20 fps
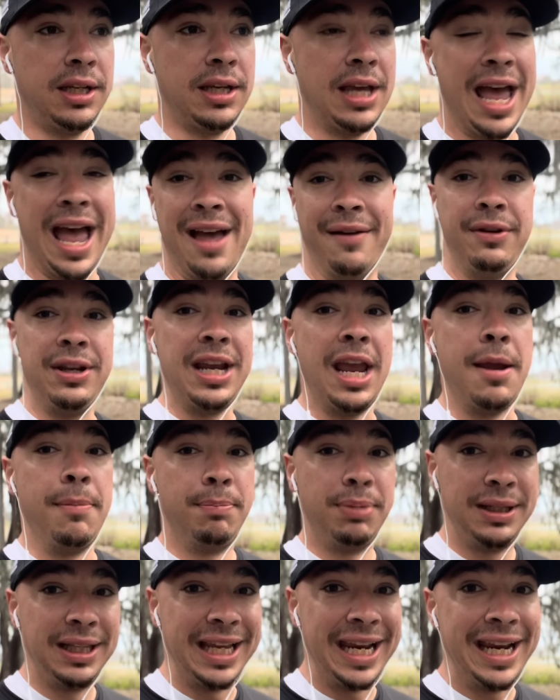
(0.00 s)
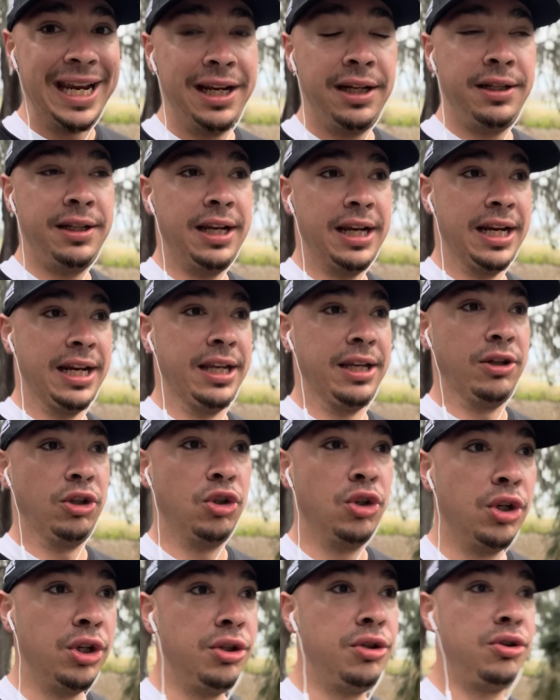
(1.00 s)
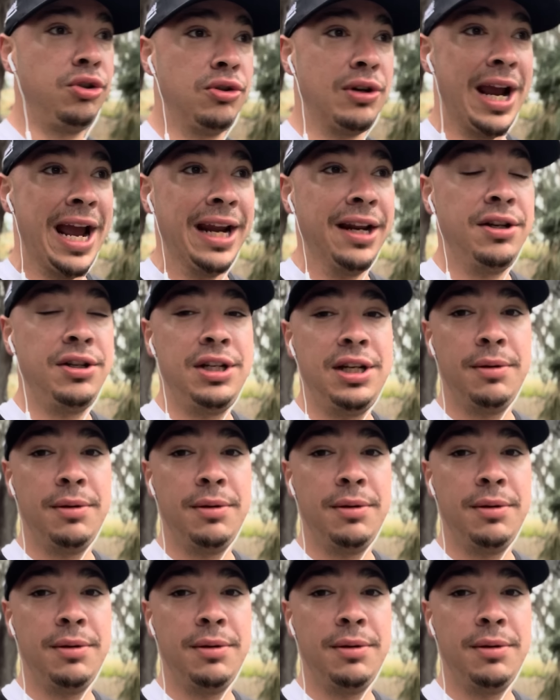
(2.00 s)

Having a plan and a good strategy